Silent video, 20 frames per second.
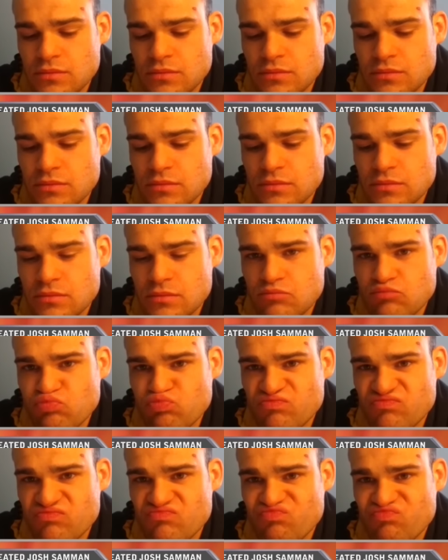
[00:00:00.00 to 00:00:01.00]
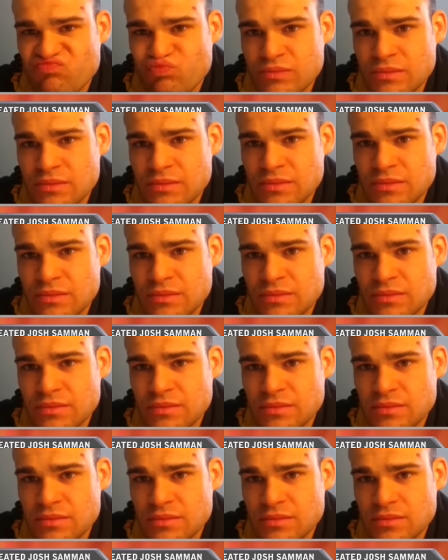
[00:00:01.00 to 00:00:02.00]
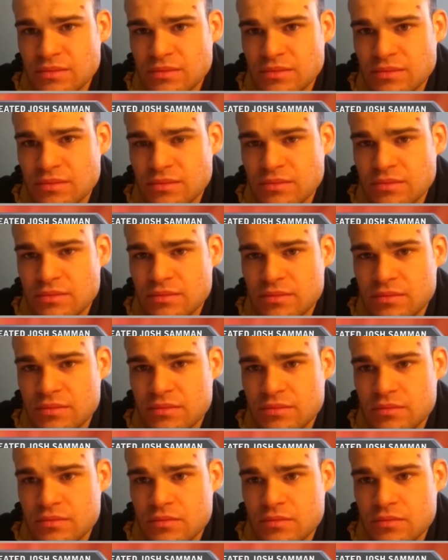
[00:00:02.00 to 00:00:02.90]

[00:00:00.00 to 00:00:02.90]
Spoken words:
No words are spoken by the person on screen.